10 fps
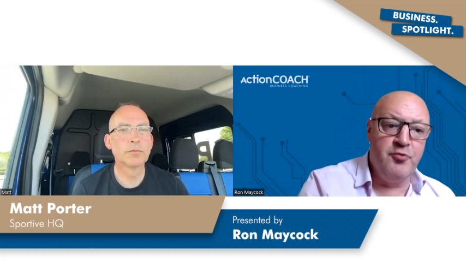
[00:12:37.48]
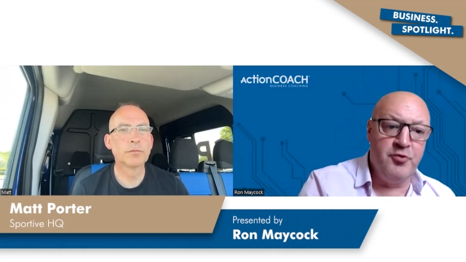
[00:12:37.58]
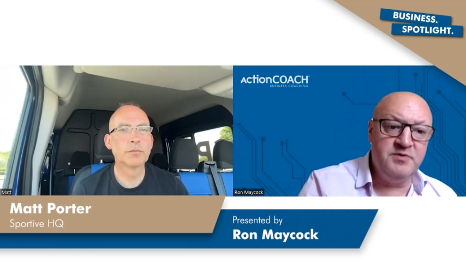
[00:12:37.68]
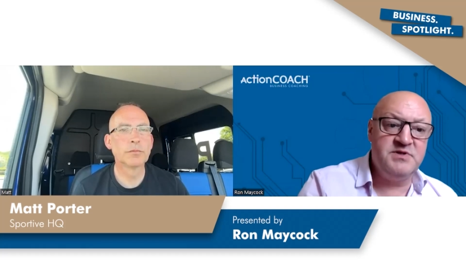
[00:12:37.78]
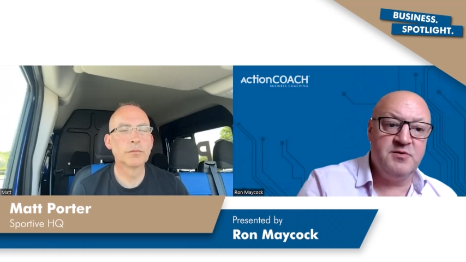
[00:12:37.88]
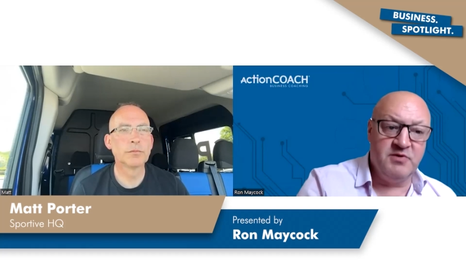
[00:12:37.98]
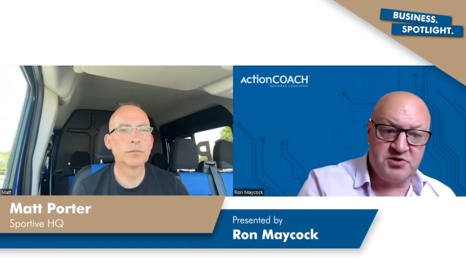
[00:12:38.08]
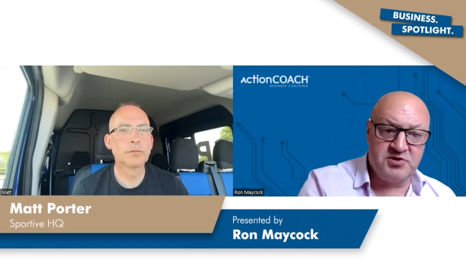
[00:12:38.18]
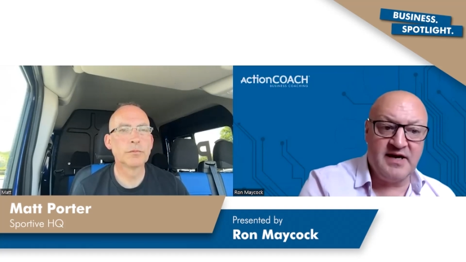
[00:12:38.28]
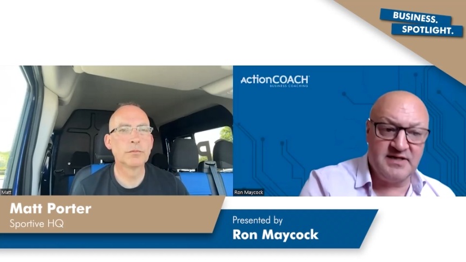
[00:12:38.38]
Speaker 1: route to
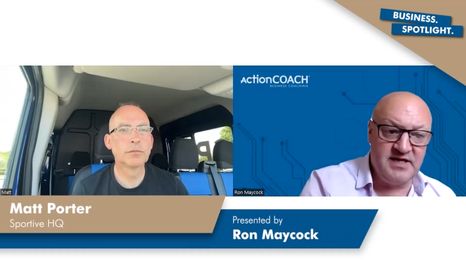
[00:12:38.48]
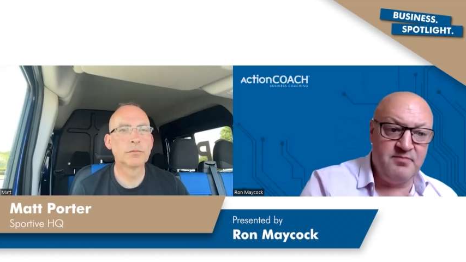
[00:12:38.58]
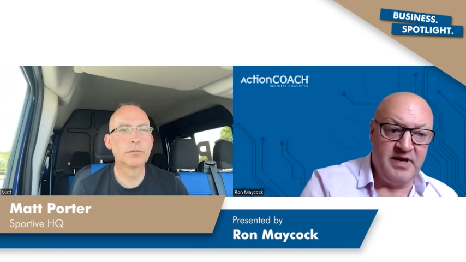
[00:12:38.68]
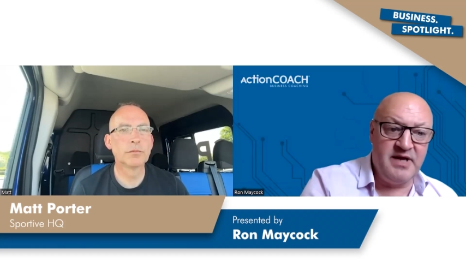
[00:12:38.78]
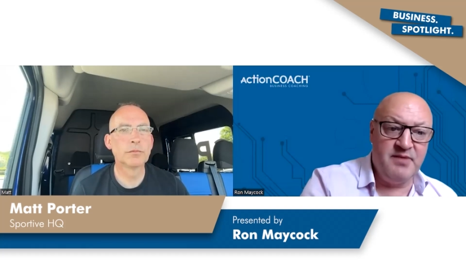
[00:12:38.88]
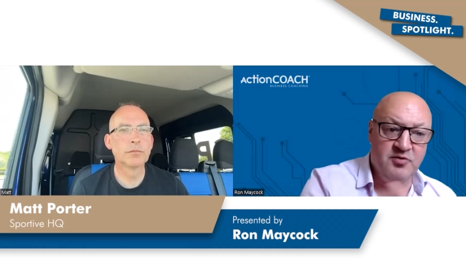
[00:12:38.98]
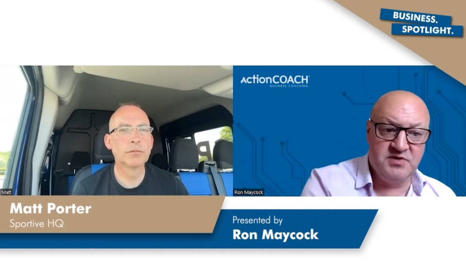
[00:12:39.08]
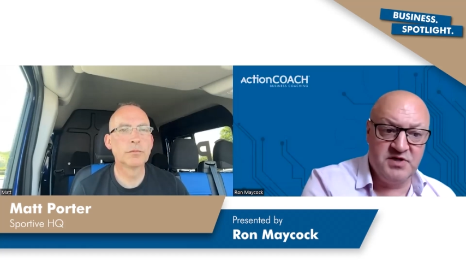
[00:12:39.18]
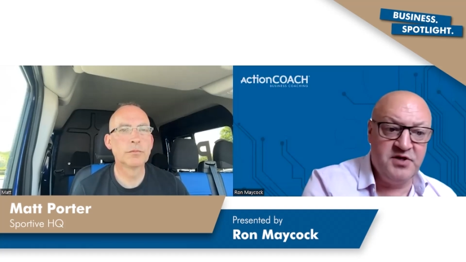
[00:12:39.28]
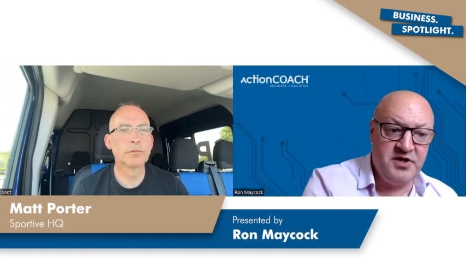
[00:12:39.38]
attracting people
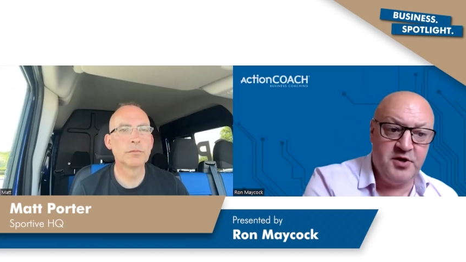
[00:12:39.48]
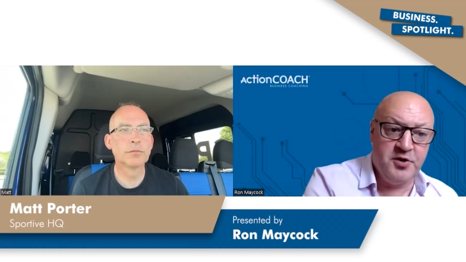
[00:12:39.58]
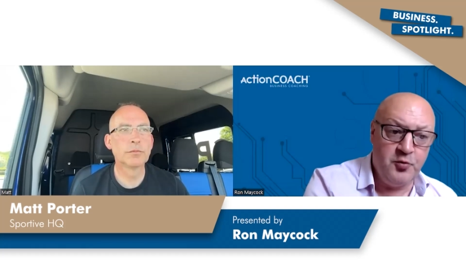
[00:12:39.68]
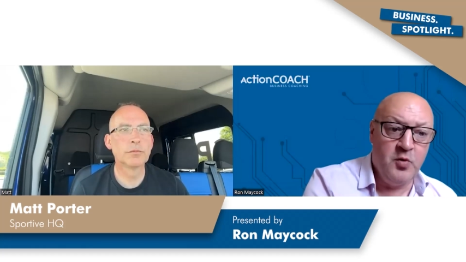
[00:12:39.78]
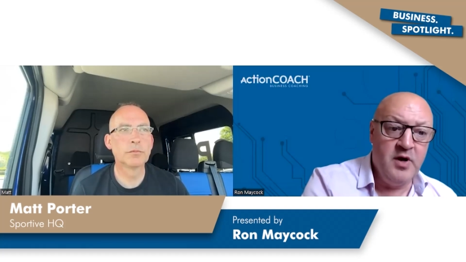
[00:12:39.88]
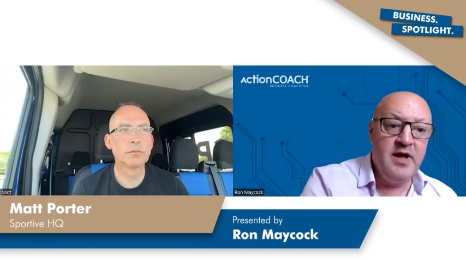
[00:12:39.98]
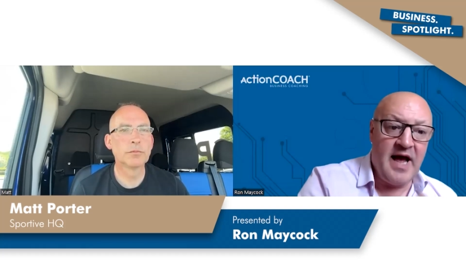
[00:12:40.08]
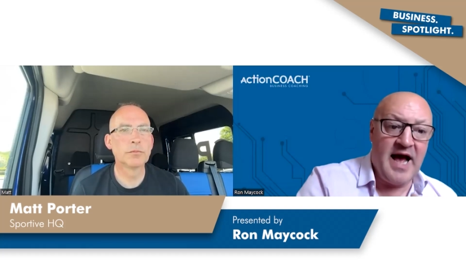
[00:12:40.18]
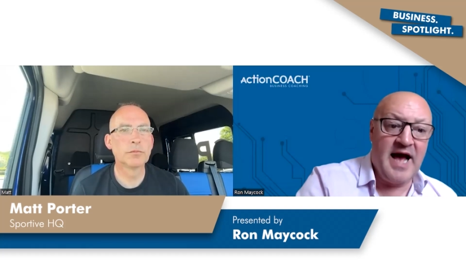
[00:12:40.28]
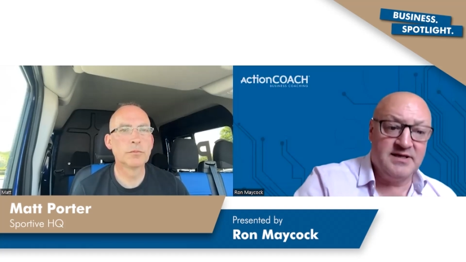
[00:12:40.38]
to you
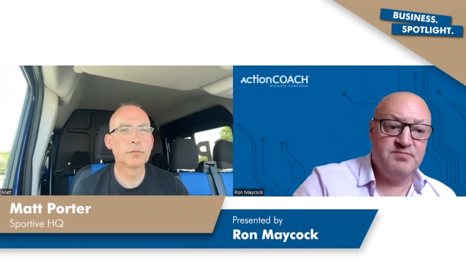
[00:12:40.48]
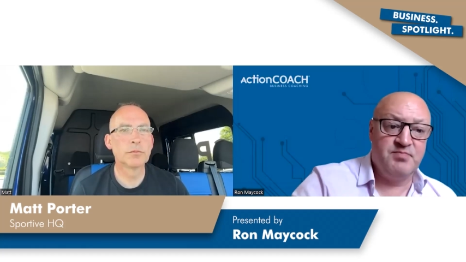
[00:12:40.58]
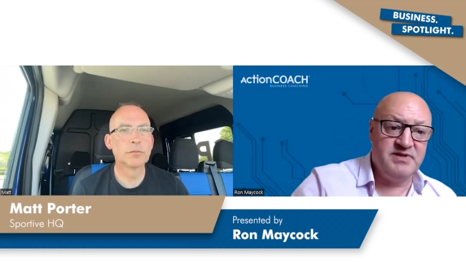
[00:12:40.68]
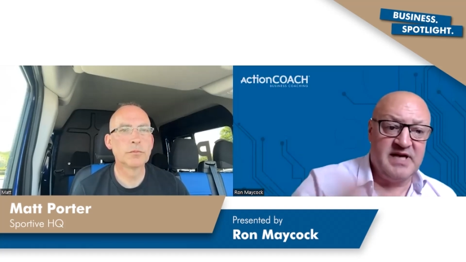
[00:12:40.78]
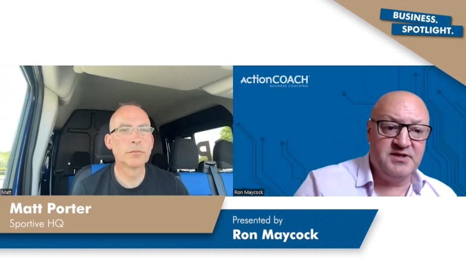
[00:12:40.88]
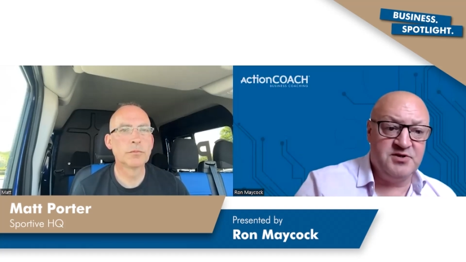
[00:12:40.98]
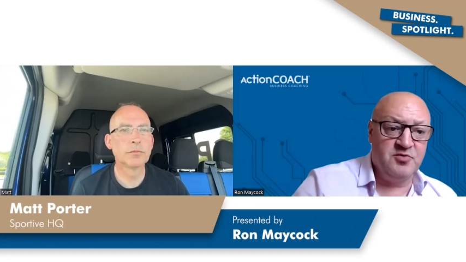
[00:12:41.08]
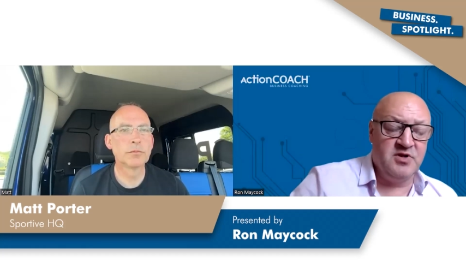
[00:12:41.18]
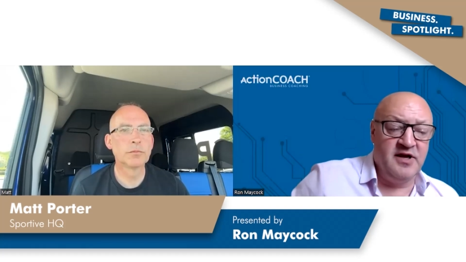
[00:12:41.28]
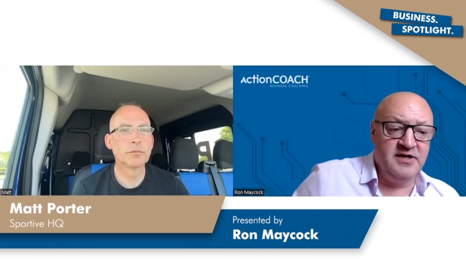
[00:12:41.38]
as potential
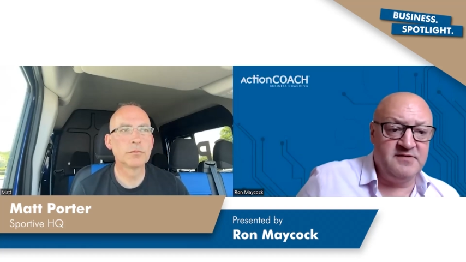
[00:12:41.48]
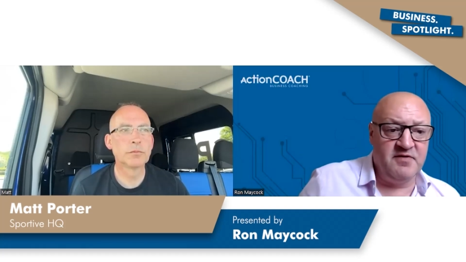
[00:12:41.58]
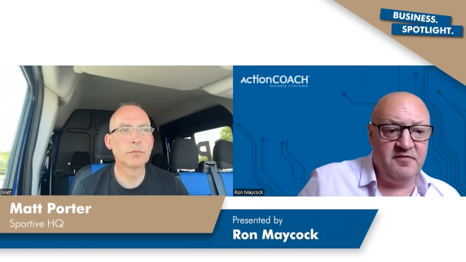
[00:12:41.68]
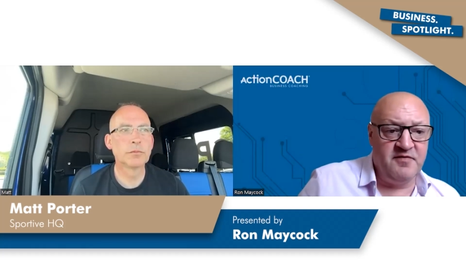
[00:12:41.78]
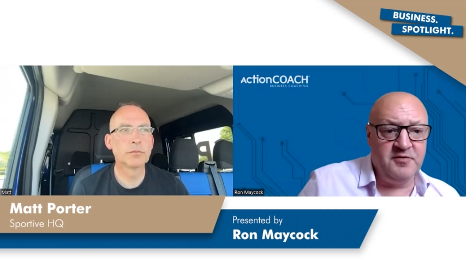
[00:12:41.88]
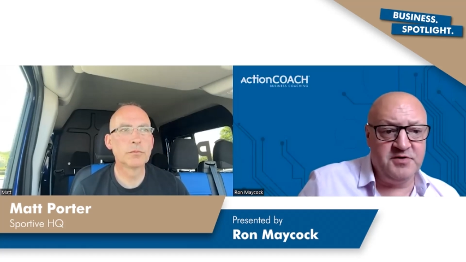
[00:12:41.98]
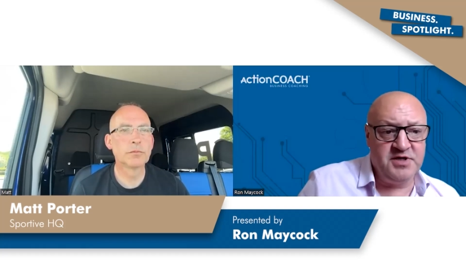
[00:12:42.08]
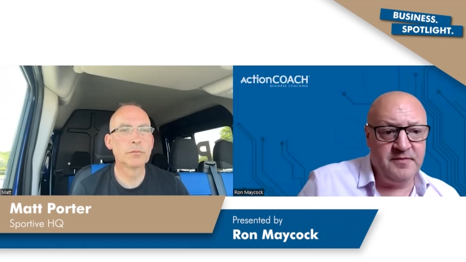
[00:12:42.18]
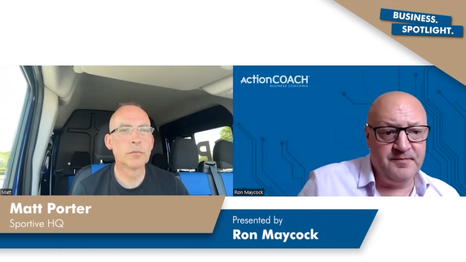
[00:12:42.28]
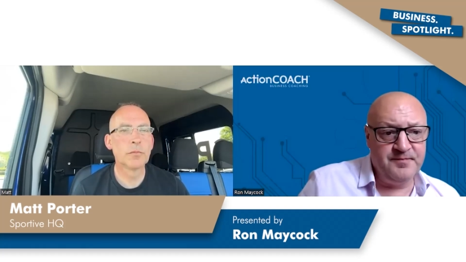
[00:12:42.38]
clients for the future?
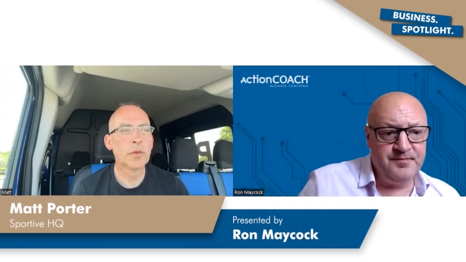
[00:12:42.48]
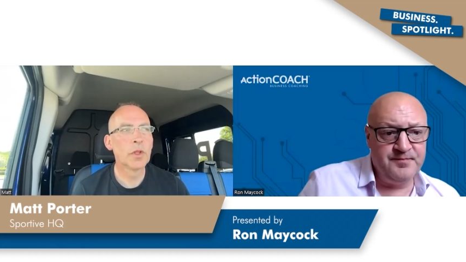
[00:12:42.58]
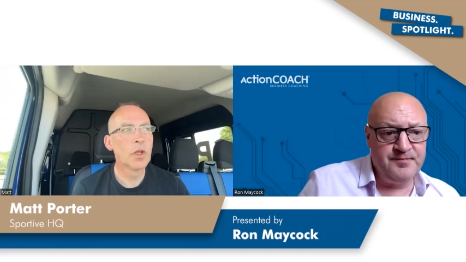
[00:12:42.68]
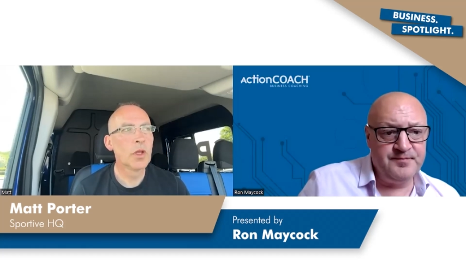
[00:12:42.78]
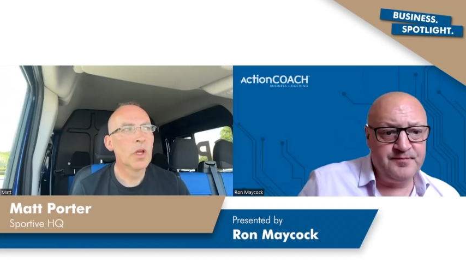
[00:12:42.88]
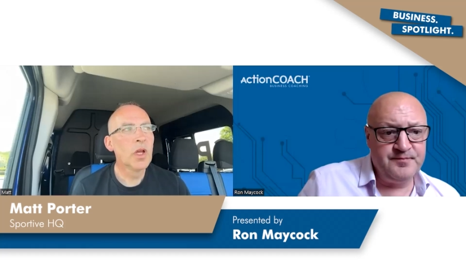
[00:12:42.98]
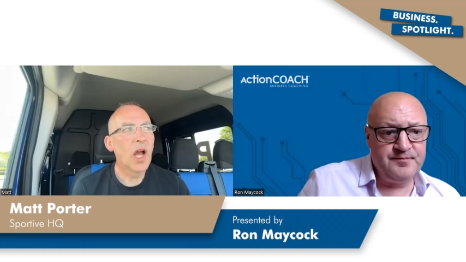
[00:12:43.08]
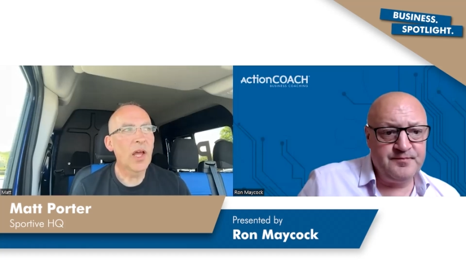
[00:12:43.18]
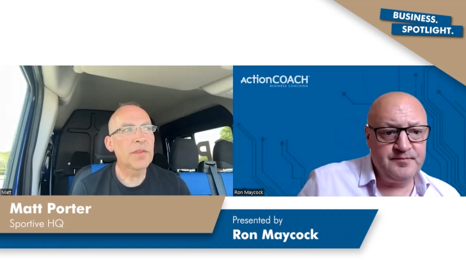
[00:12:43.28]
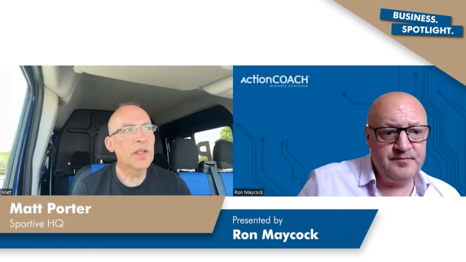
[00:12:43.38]

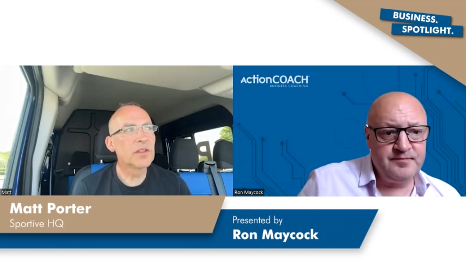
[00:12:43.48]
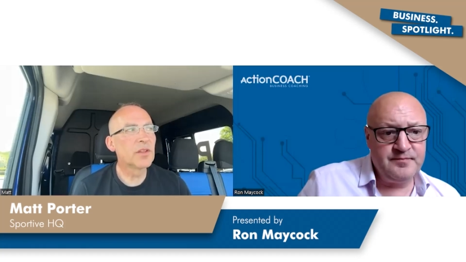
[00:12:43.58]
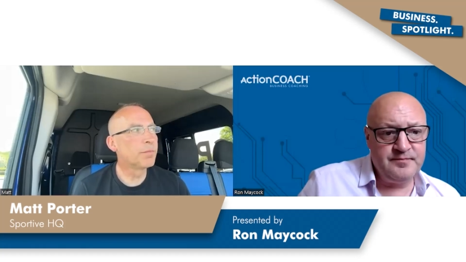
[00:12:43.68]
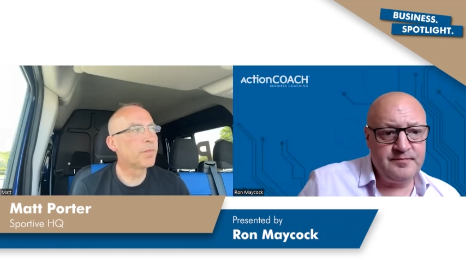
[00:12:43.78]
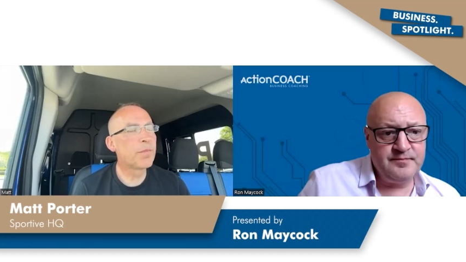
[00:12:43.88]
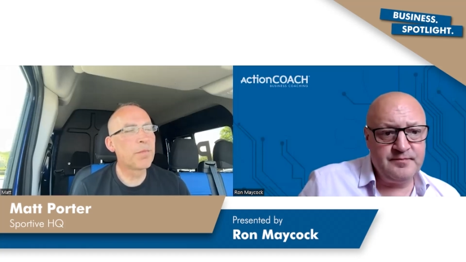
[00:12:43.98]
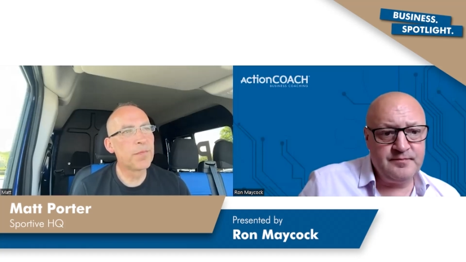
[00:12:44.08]
Speaker 2: I think the